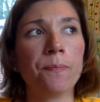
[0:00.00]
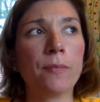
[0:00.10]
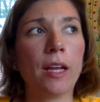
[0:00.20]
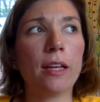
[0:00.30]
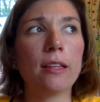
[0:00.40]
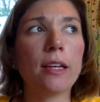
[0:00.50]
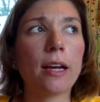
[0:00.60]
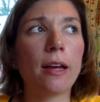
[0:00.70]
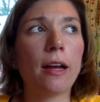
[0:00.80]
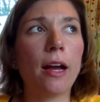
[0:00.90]
I think
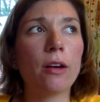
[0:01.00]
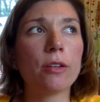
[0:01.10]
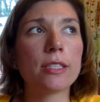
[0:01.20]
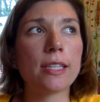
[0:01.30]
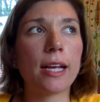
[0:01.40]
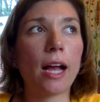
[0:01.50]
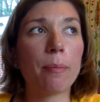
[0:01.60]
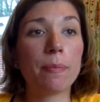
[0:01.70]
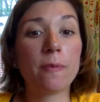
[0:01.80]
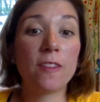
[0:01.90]
I always like
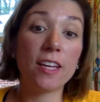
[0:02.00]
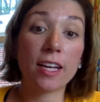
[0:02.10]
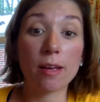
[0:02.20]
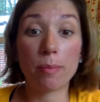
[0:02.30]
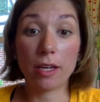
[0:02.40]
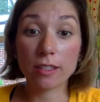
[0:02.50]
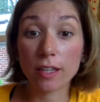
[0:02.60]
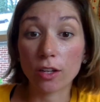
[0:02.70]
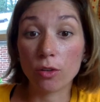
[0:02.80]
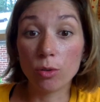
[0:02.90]
think I picked like
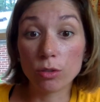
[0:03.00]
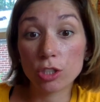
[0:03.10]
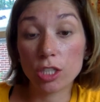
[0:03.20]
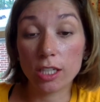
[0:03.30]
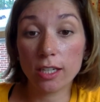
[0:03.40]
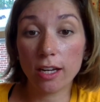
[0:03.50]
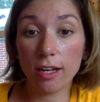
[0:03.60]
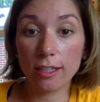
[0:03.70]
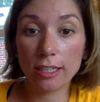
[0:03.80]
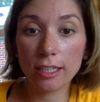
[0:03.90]
a cool chic
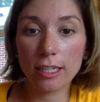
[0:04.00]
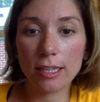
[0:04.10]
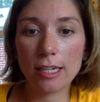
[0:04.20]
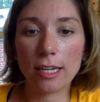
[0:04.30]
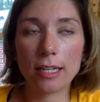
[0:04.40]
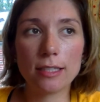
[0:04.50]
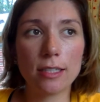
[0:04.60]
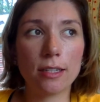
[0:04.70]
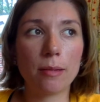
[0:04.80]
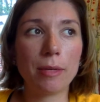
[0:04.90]
color, and then it gets here
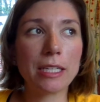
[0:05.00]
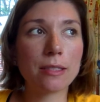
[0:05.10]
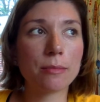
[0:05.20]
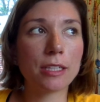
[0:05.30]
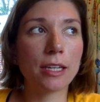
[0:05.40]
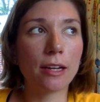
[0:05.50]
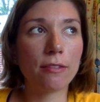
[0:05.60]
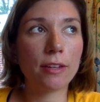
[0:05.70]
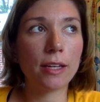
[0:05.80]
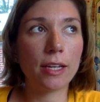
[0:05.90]
and I make something out of
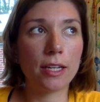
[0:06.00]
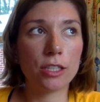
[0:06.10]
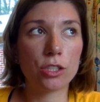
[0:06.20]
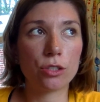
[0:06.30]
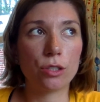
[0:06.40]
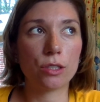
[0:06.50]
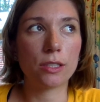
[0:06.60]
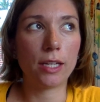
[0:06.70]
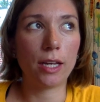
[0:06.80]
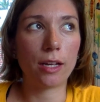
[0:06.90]
it and it just looks
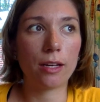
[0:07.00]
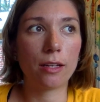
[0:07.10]
like